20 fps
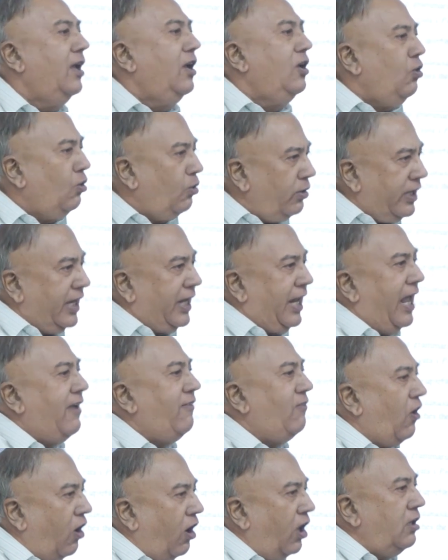you
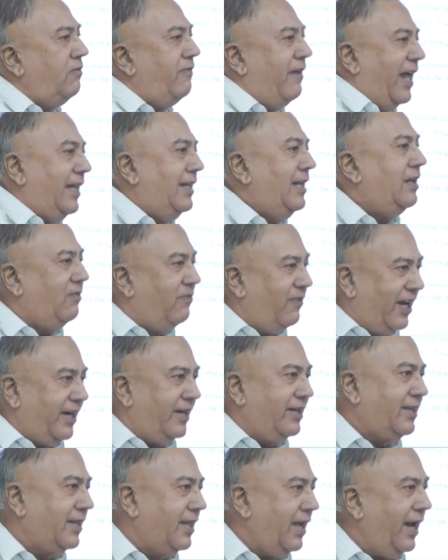derive all valid
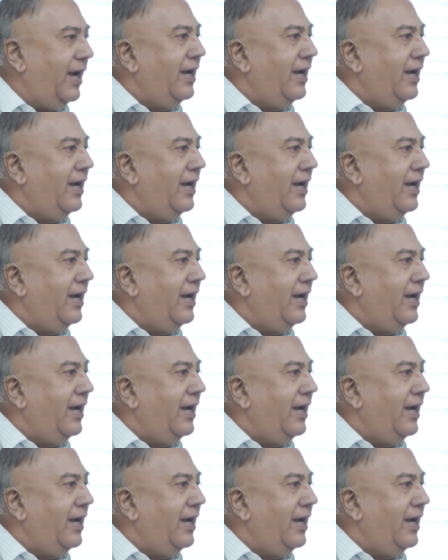words.